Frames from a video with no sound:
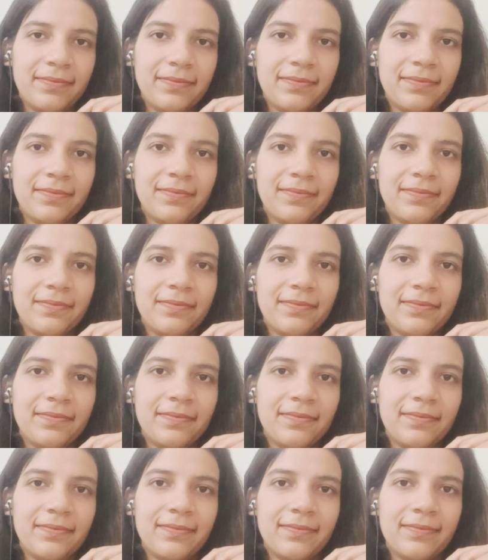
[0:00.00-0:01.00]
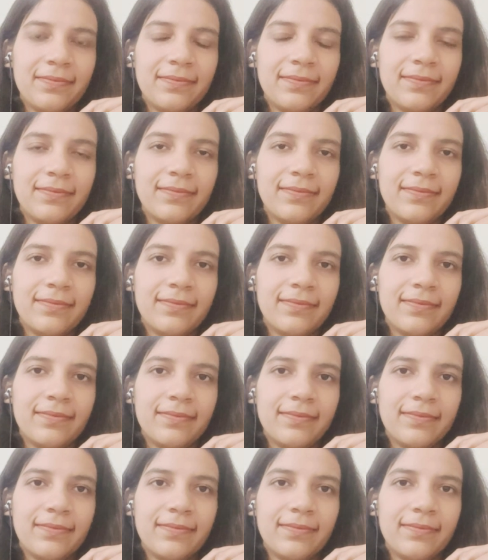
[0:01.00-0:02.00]

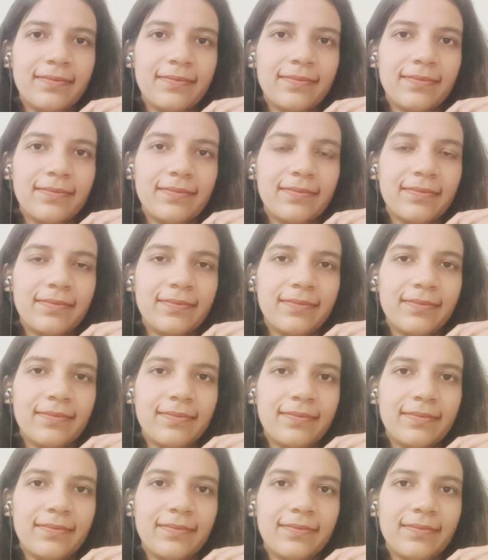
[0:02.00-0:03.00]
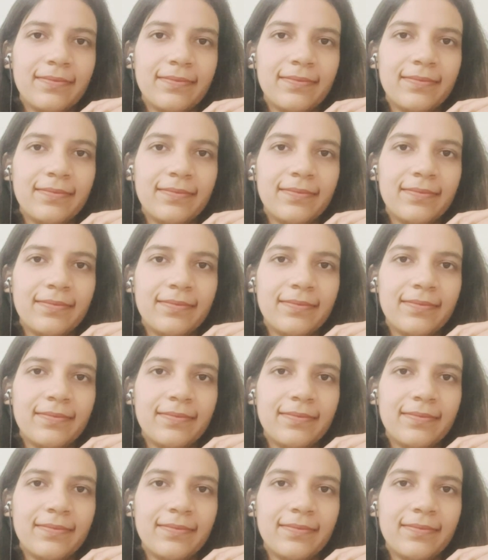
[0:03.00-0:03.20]
No words are spoken by the person on screen.